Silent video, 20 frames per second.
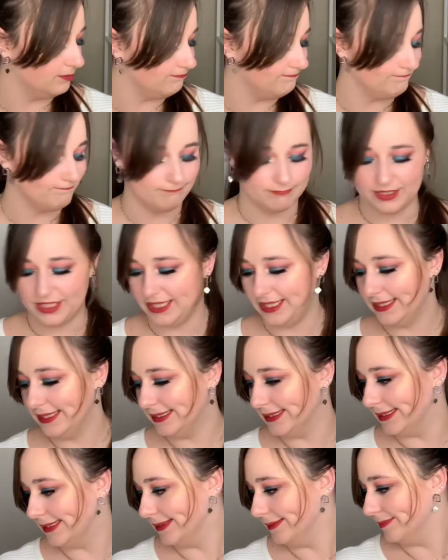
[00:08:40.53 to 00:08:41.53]
But
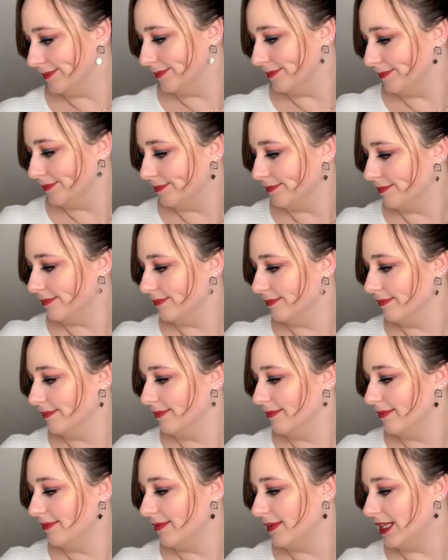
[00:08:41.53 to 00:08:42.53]
yeah,
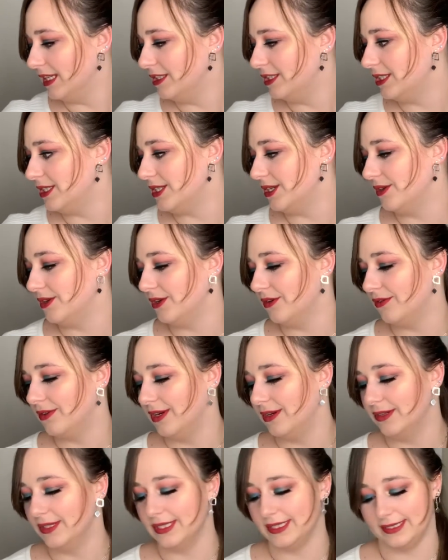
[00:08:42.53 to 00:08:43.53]
I just don't know if I
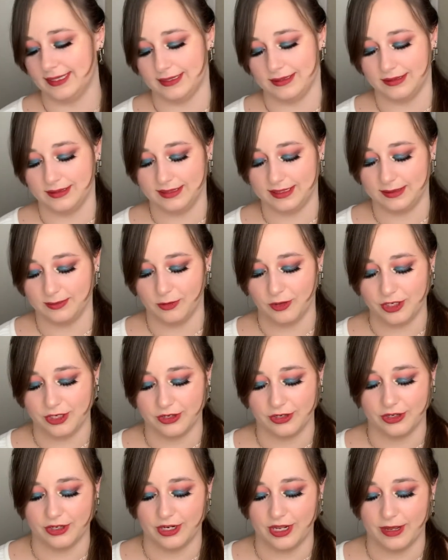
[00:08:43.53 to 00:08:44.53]
was disappointed
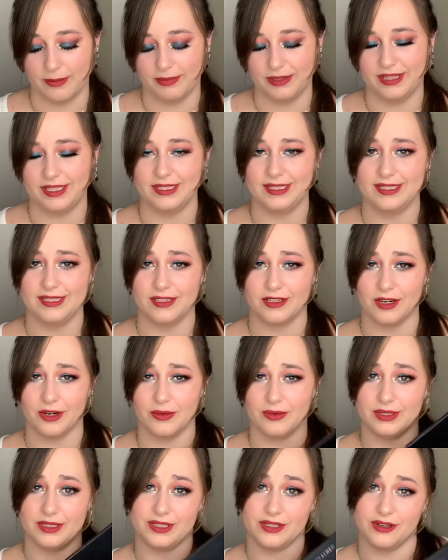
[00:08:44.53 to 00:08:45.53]
or not, but this sucker
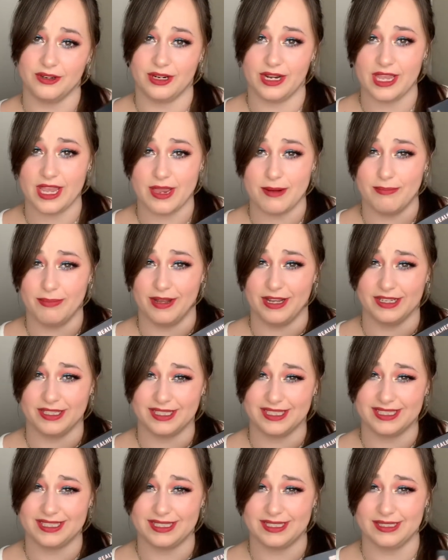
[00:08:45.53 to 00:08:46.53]
was 38
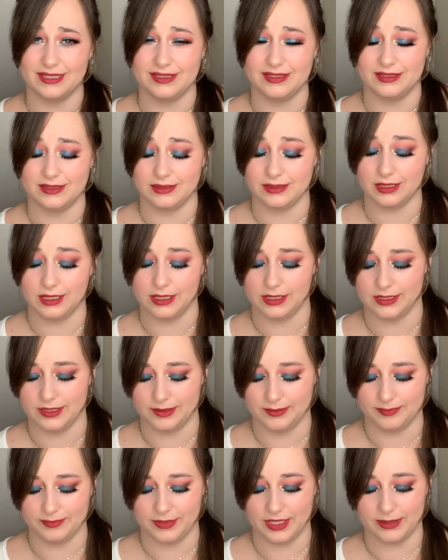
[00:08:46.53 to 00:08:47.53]
bucks,
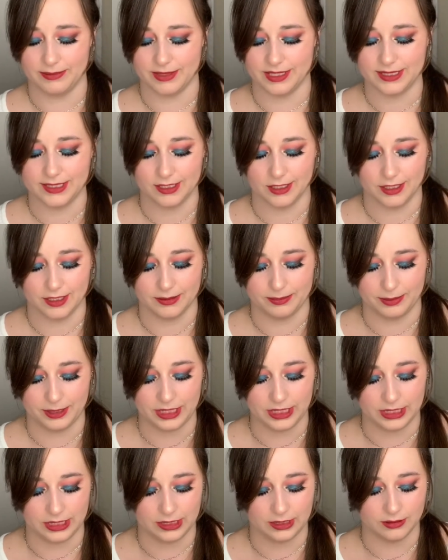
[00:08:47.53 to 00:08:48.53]

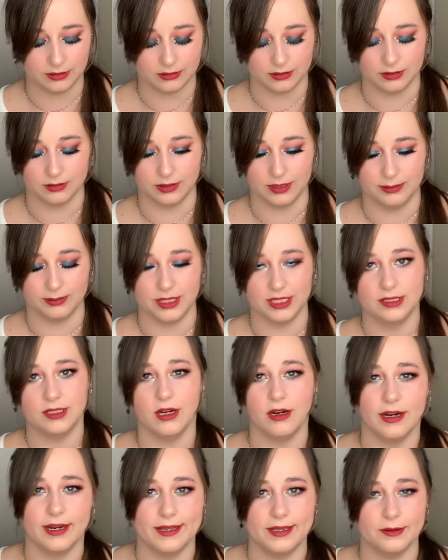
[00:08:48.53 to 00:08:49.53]
MSRP or
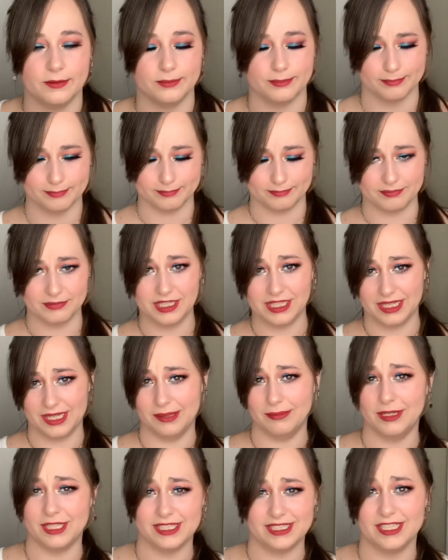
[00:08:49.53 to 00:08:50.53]

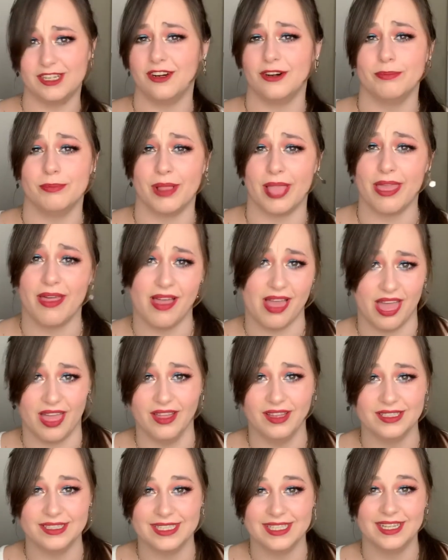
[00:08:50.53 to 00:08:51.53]
MSR blah.
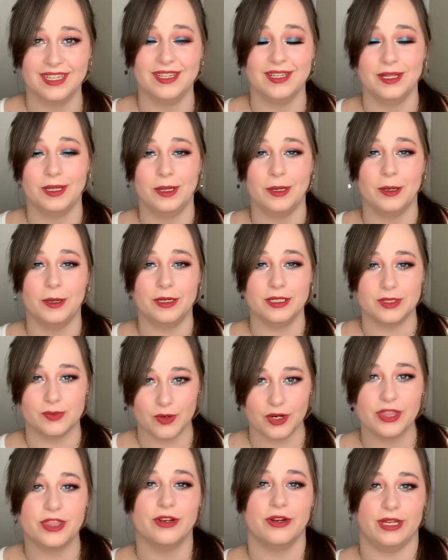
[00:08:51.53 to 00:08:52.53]
It's
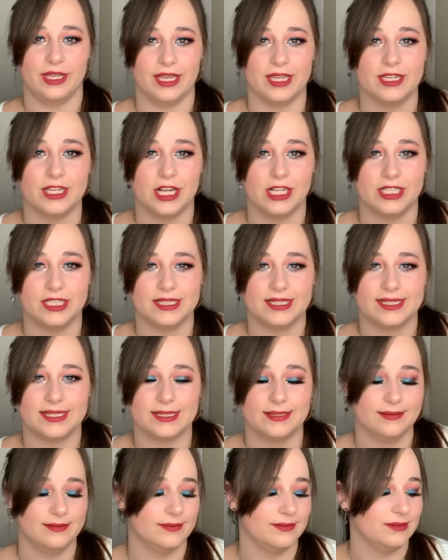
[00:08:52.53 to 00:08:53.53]
worth $38
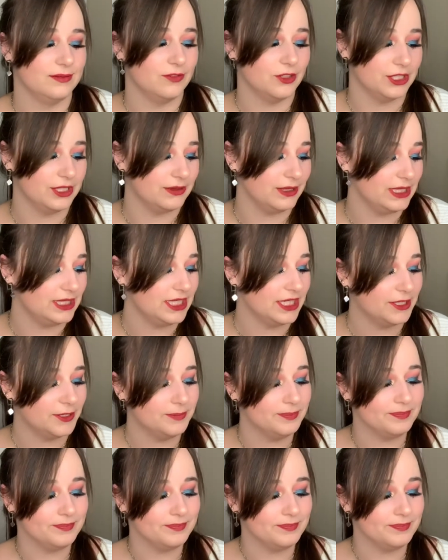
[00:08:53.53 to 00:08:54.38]
for retail.